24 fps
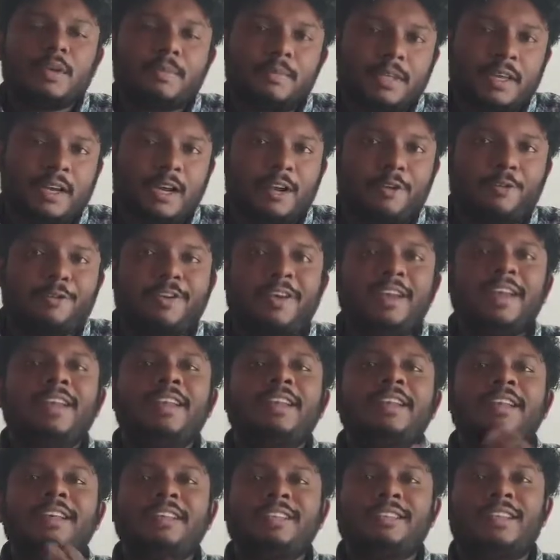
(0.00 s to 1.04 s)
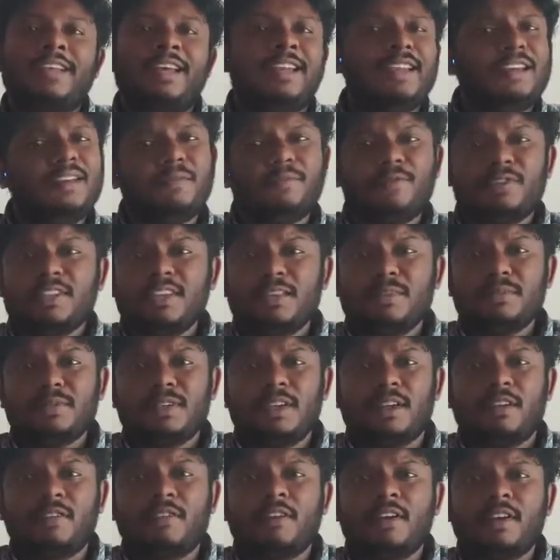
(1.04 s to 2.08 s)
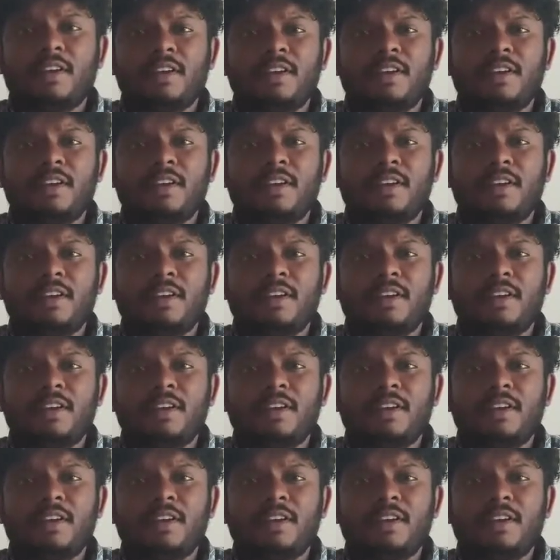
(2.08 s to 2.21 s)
something unfair and he's standing up for himself.